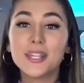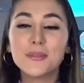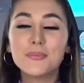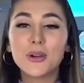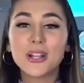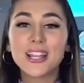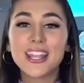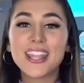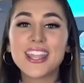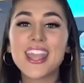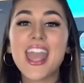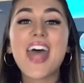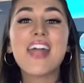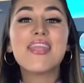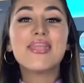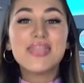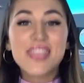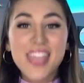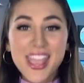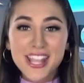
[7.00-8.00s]
Good morning,
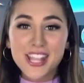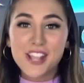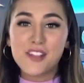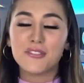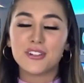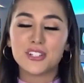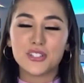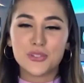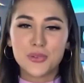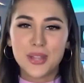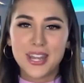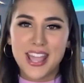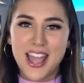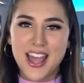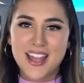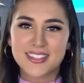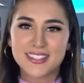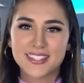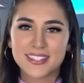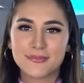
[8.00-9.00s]
and thank you for joining
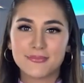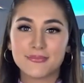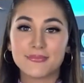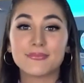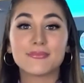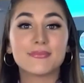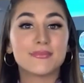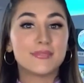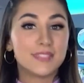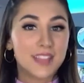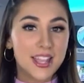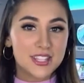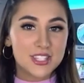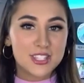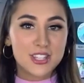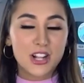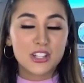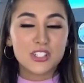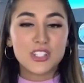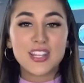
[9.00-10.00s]
us.
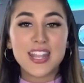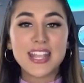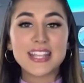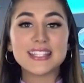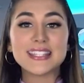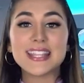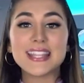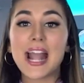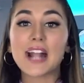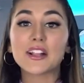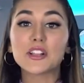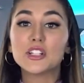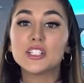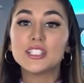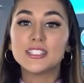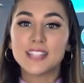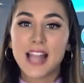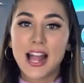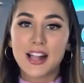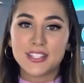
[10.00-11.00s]
Let's start today's
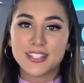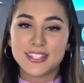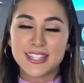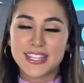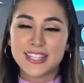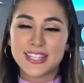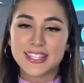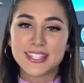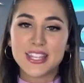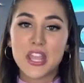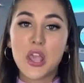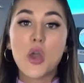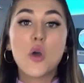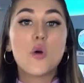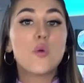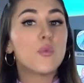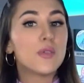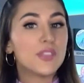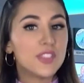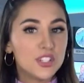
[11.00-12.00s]
technical analysis
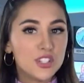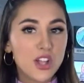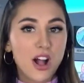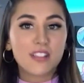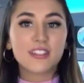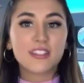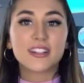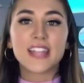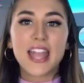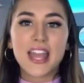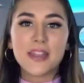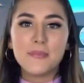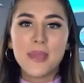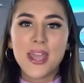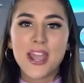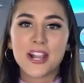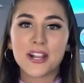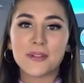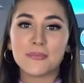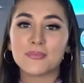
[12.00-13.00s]
with the dollar yen
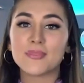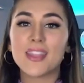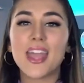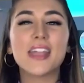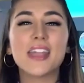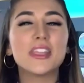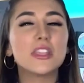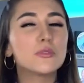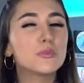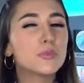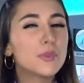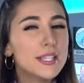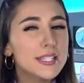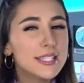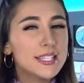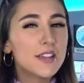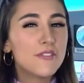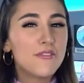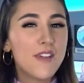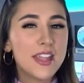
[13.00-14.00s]
pair and the
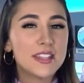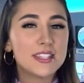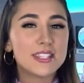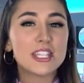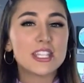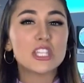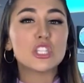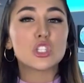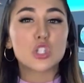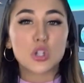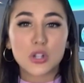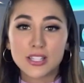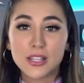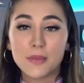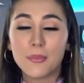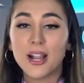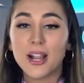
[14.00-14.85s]
recent events stirring the